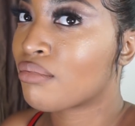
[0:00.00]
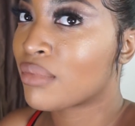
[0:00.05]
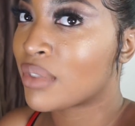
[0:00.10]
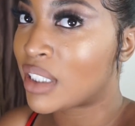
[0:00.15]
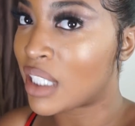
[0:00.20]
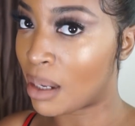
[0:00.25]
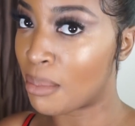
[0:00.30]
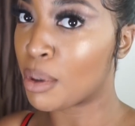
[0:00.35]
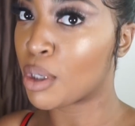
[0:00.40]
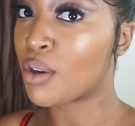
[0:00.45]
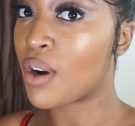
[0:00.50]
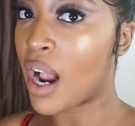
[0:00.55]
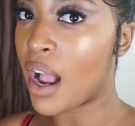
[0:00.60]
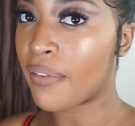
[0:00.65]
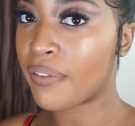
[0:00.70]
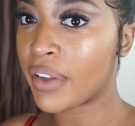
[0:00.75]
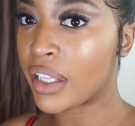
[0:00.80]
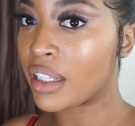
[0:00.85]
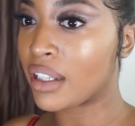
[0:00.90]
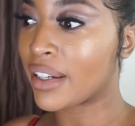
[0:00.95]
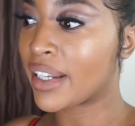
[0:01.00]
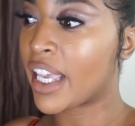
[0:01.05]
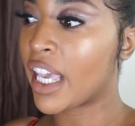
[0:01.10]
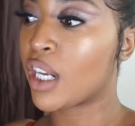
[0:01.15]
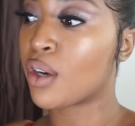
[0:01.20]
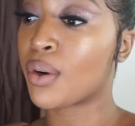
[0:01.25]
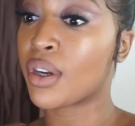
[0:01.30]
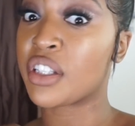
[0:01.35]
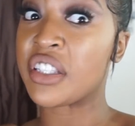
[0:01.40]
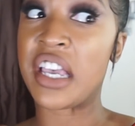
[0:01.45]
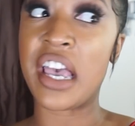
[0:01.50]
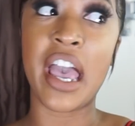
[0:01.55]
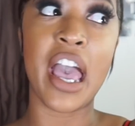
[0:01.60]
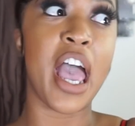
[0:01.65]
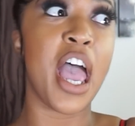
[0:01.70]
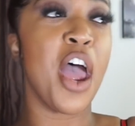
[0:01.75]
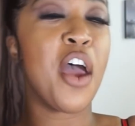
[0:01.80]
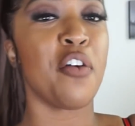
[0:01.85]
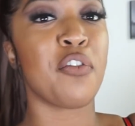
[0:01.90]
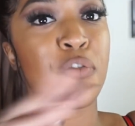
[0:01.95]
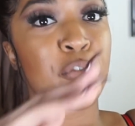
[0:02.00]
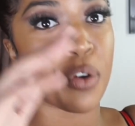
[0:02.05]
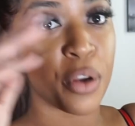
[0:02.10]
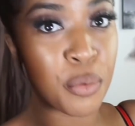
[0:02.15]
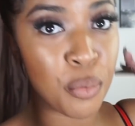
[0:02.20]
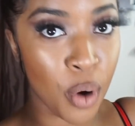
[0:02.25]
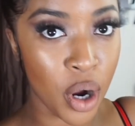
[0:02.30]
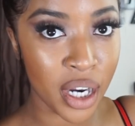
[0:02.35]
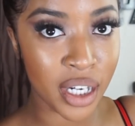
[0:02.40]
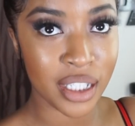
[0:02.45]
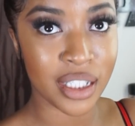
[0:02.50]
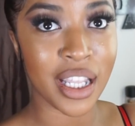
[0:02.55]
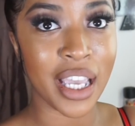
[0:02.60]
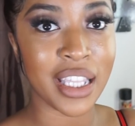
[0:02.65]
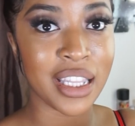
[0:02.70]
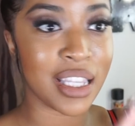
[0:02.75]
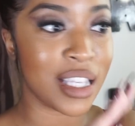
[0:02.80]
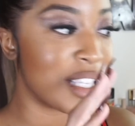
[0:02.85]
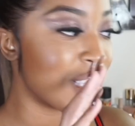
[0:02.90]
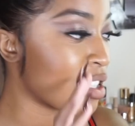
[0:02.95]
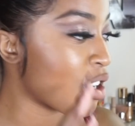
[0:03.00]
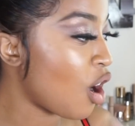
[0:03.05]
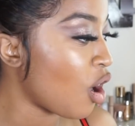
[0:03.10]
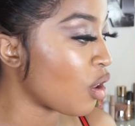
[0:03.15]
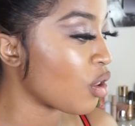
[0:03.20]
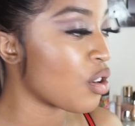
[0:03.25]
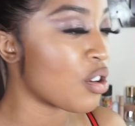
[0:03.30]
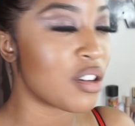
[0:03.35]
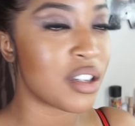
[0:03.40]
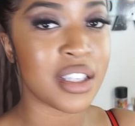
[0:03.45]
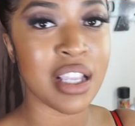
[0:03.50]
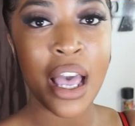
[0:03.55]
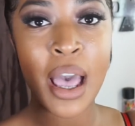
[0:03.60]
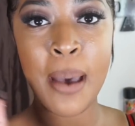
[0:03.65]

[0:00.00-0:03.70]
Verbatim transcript: demographic. They're catering to everyone. Like, these colors